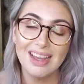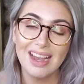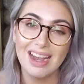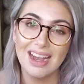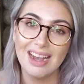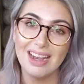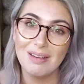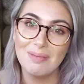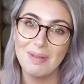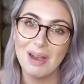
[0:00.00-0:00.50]

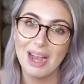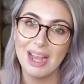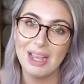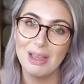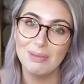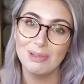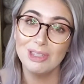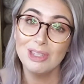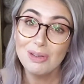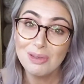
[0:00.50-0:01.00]
I
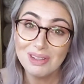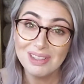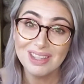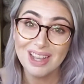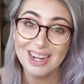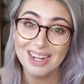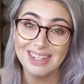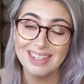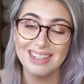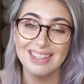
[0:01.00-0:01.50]
am so
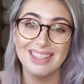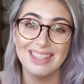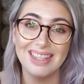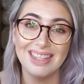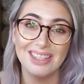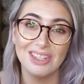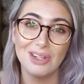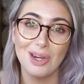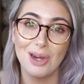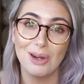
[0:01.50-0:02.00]
excited to see
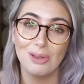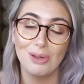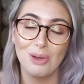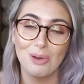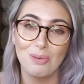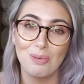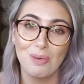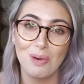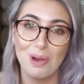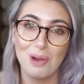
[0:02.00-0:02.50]
this channel
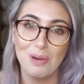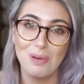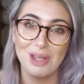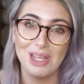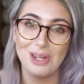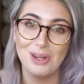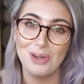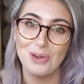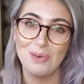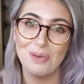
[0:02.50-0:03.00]
grow
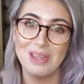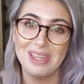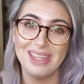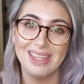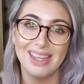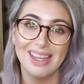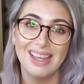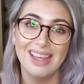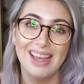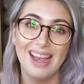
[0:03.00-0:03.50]
each week,
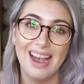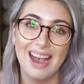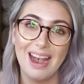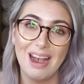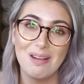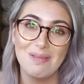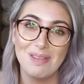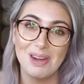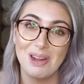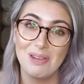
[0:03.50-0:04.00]

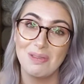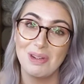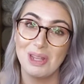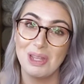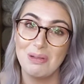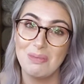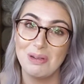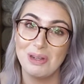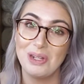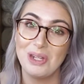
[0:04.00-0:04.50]
and I really
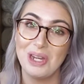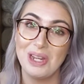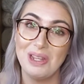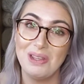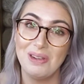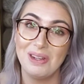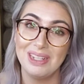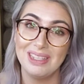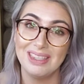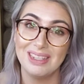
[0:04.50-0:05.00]
appreciate you
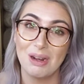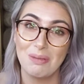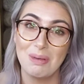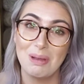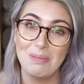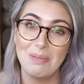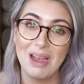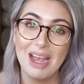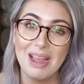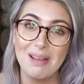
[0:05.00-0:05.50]
guys
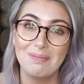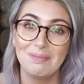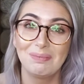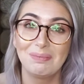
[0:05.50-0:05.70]
stopping by.